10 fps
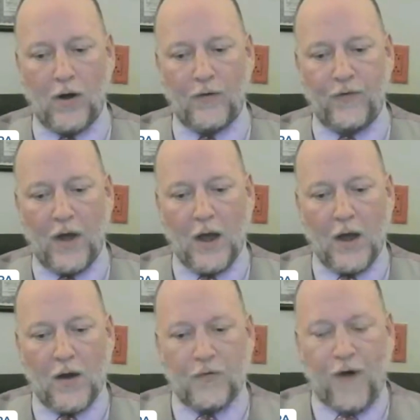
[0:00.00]
of
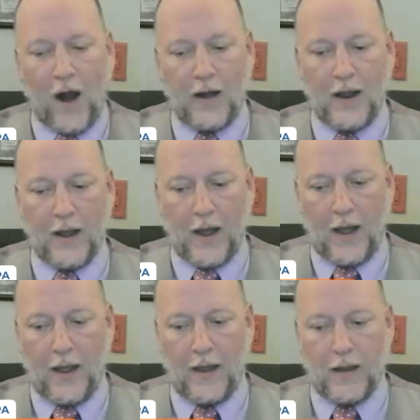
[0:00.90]

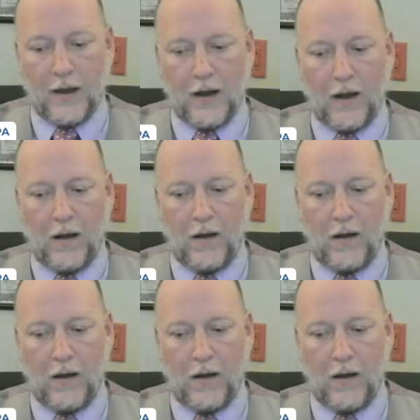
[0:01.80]
finding